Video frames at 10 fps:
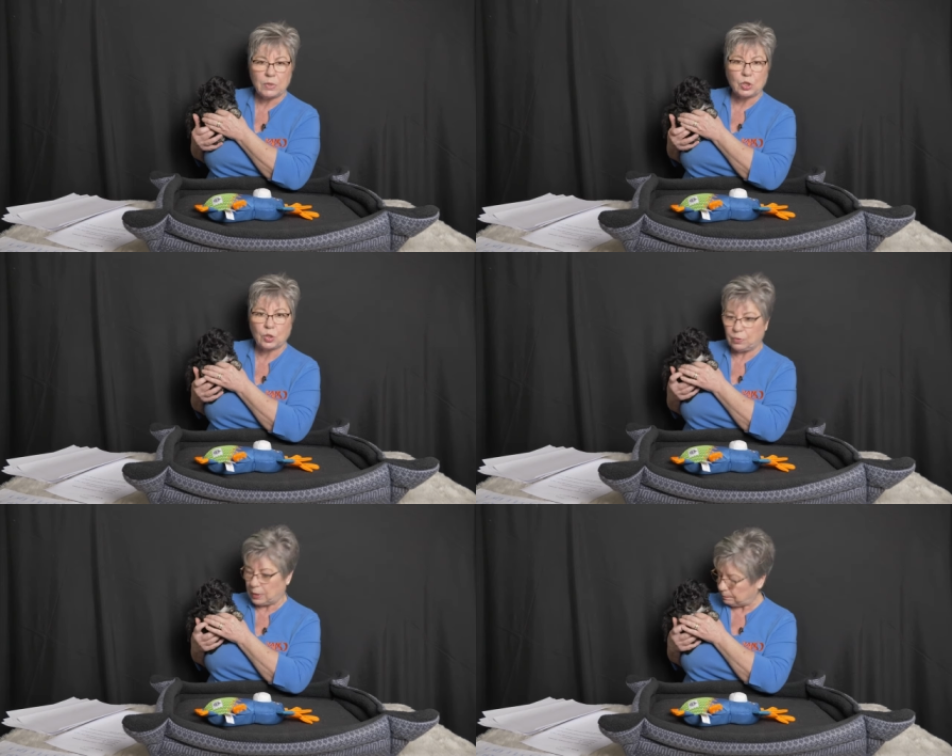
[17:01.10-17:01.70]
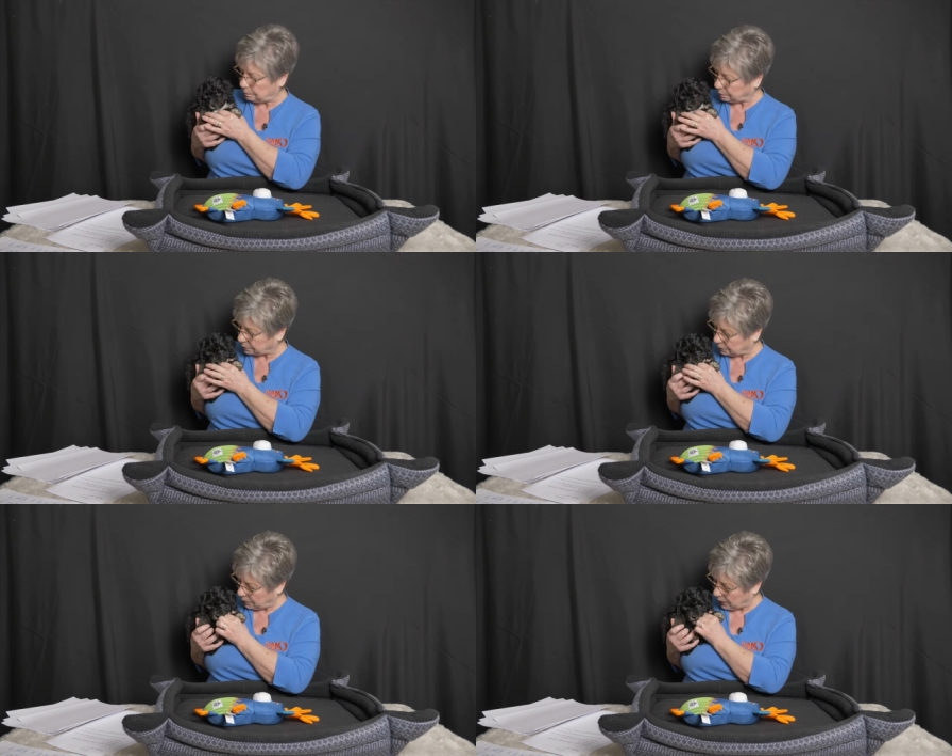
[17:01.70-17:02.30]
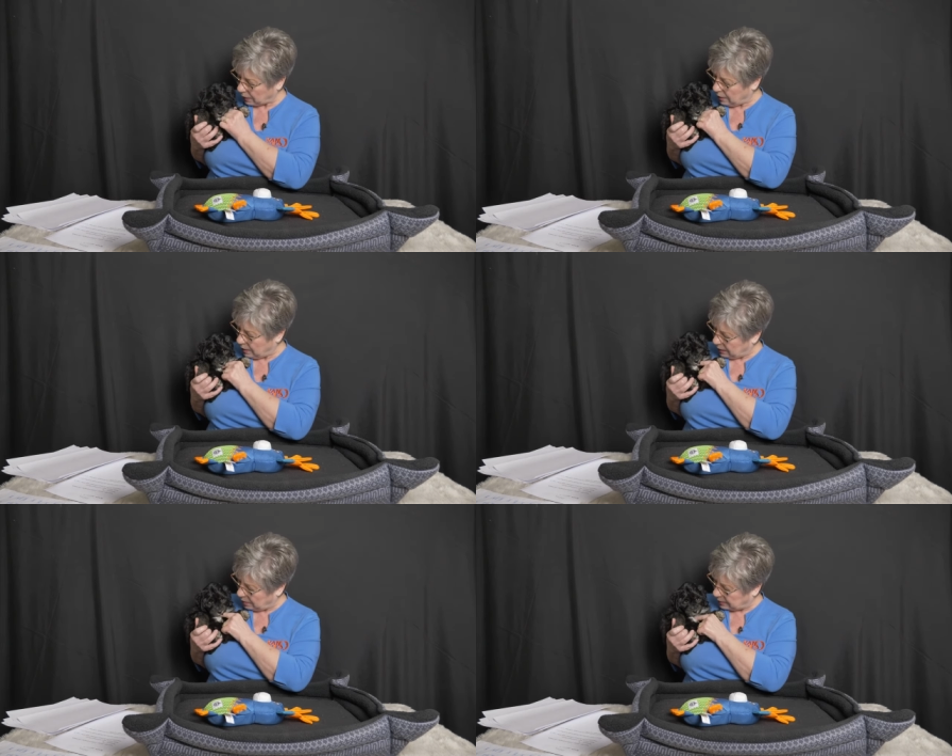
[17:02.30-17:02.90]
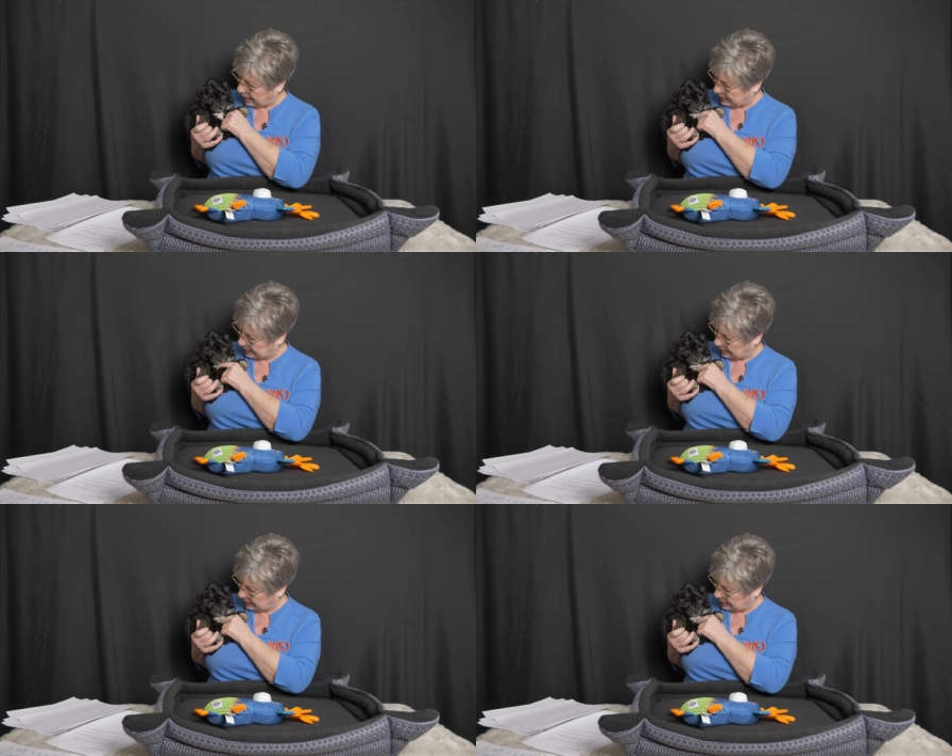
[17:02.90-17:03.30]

his children. He also has